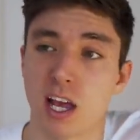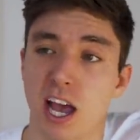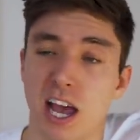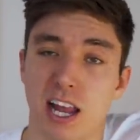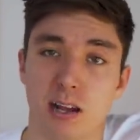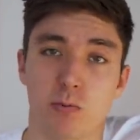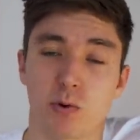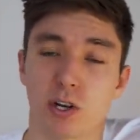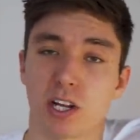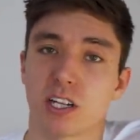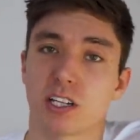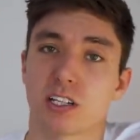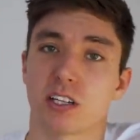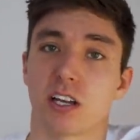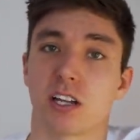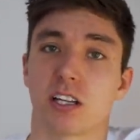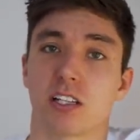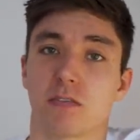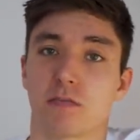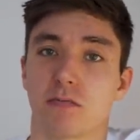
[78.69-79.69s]
and then when I
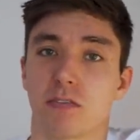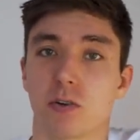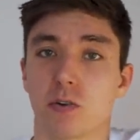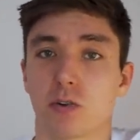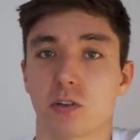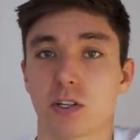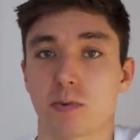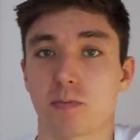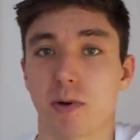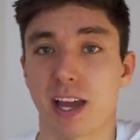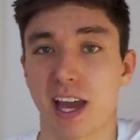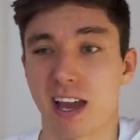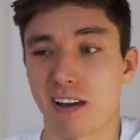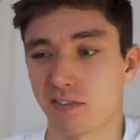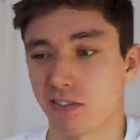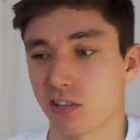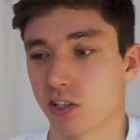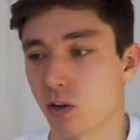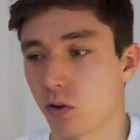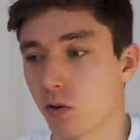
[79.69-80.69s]
decided to focus my efforts